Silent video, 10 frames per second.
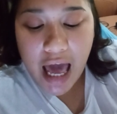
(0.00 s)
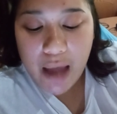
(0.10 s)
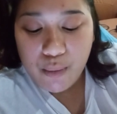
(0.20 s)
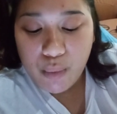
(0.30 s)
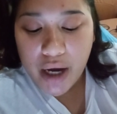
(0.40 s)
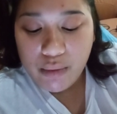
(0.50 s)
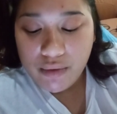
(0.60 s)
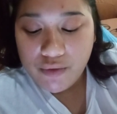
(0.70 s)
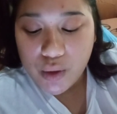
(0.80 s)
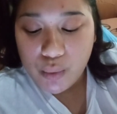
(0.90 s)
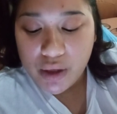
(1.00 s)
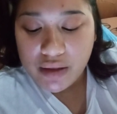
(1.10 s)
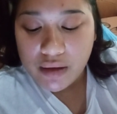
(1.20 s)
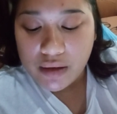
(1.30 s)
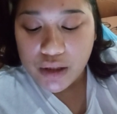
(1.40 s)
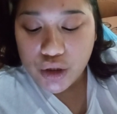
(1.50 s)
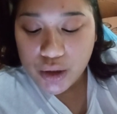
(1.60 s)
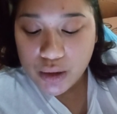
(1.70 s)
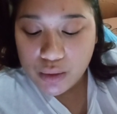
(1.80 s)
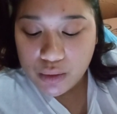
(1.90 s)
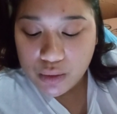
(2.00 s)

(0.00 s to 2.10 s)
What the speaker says: and by reviewing the literature